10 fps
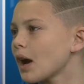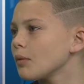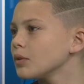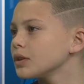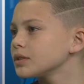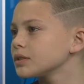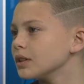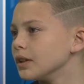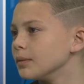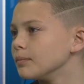I was
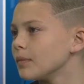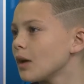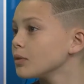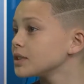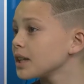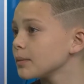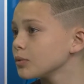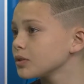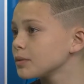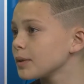
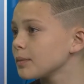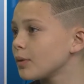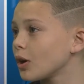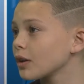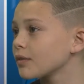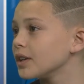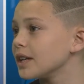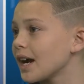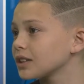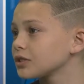able to be a part of the
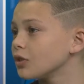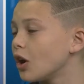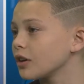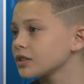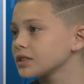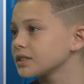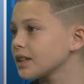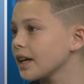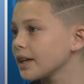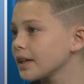National Honor
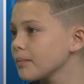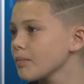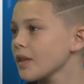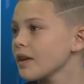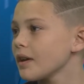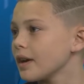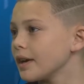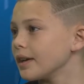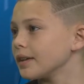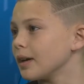Society,
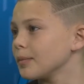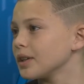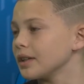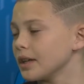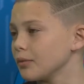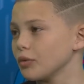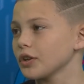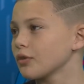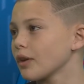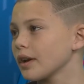and I mean, it
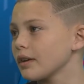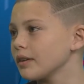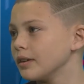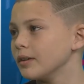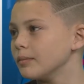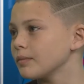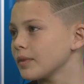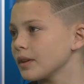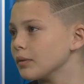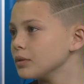went great.
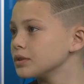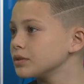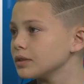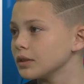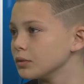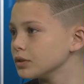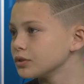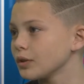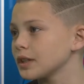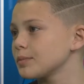It was
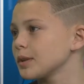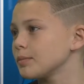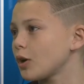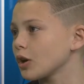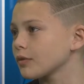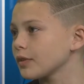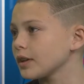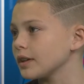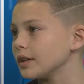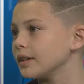great to be a part of
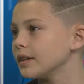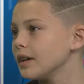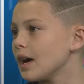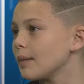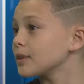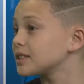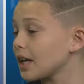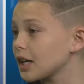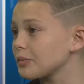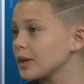it, and I'm
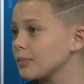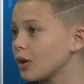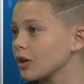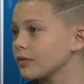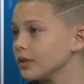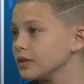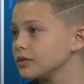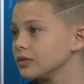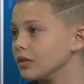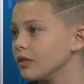excited to be a part of it.
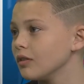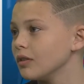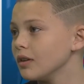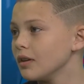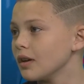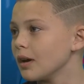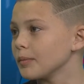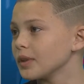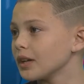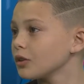So, I
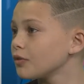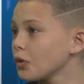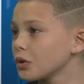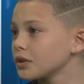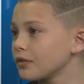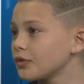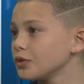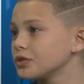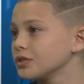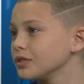mean, I look forward to the
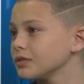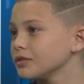future.